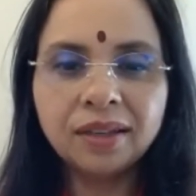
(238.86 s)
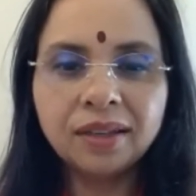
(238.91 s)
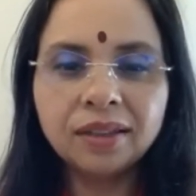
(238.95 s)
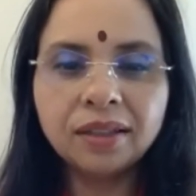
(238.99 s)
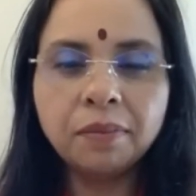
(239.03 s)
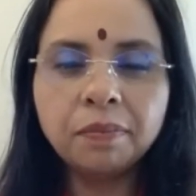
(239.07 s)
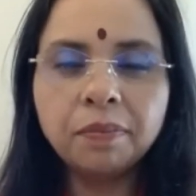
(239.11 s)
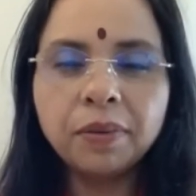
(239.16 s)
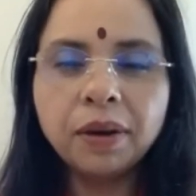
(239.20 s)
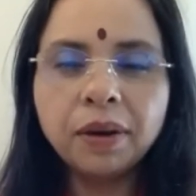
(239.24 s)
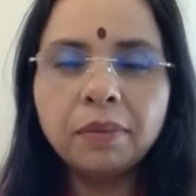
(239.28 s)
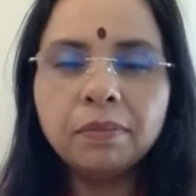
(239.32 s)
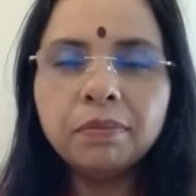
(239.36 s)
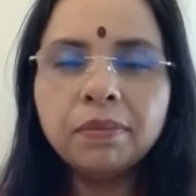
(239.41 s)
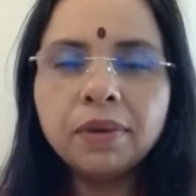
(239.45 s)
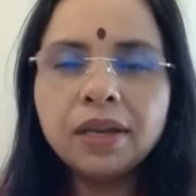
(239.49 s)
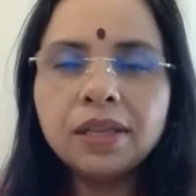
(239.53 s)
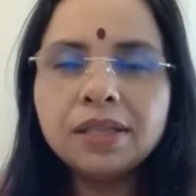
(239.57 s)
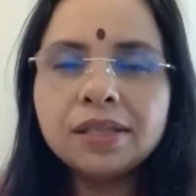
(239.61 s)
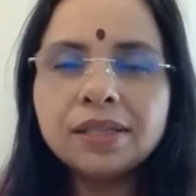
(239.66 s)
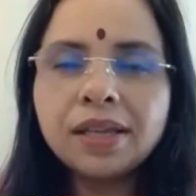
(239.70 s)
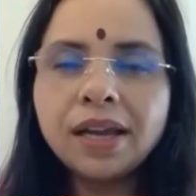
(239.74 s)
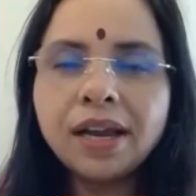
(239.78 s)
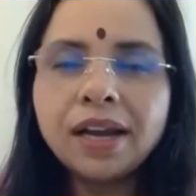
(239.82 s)
the Brahma
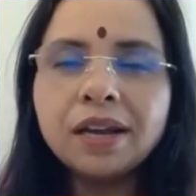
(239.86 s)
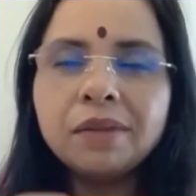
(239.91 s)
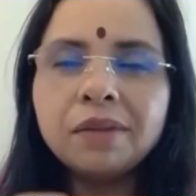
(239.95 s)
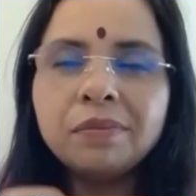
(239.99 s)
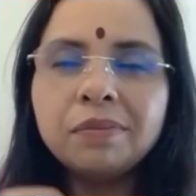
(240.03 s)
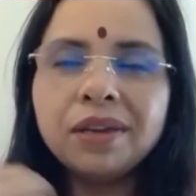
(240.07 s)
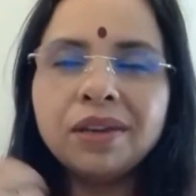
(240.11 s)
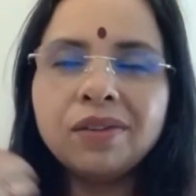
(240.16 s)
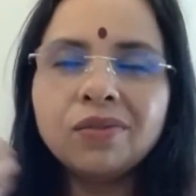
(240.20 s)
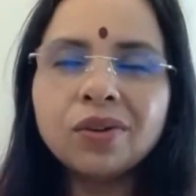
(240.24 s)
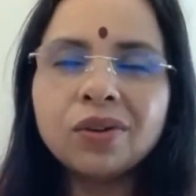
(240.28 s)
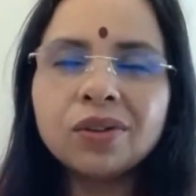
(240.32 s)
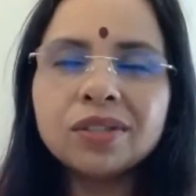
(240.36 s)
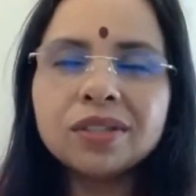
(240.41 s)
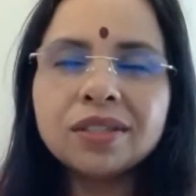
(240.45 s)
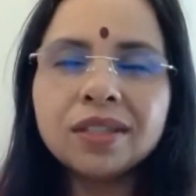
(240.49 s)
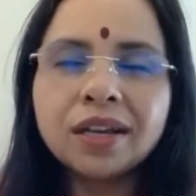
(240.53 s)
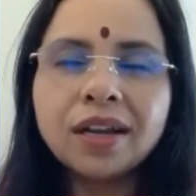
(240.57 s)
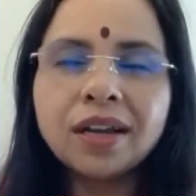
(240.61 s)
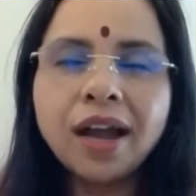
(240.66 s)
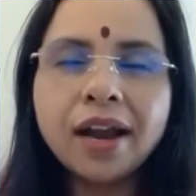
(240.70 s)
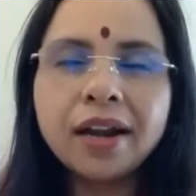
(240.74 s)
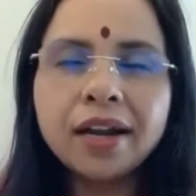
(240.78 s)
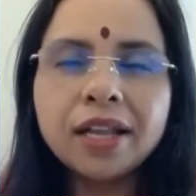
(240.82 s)
inside me wants
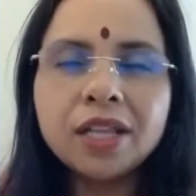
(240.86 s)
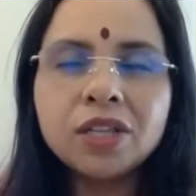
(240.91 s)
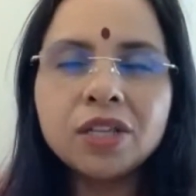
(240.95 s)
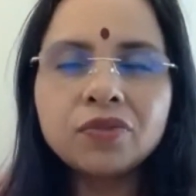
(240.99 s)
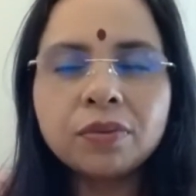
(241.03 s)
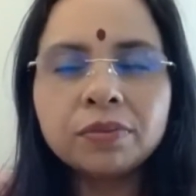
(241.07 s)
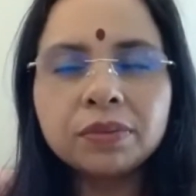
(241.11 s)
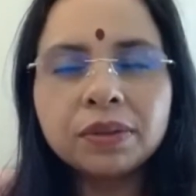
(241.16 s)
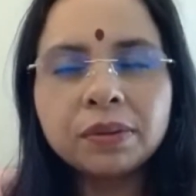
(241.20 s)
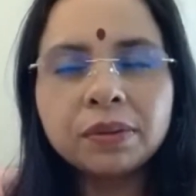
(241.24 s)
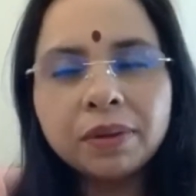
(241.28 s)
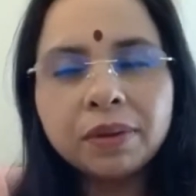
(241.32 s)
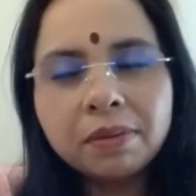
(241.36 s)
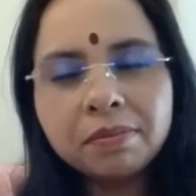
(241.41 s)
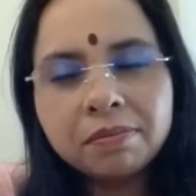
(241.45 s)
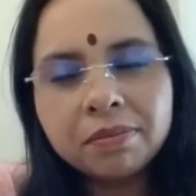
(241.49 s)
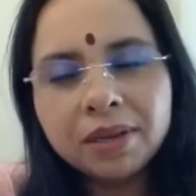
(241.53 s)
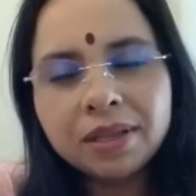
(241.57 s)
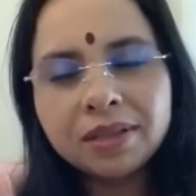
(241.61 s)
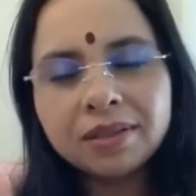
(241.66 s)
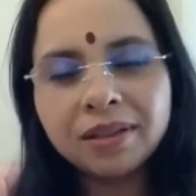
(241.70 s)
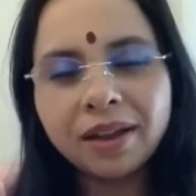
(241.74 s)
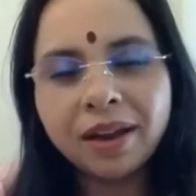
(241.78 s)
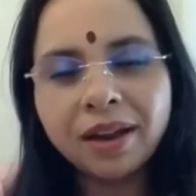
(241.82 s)
the guidance from the Brahma
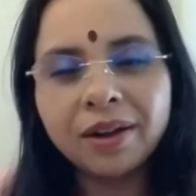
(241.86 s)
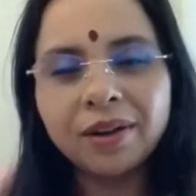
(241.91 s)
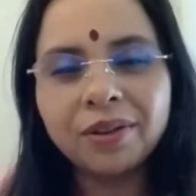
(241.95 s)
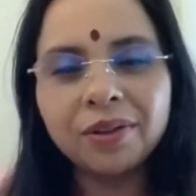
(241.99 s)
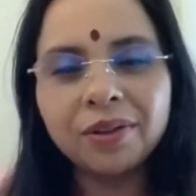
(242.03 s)
inside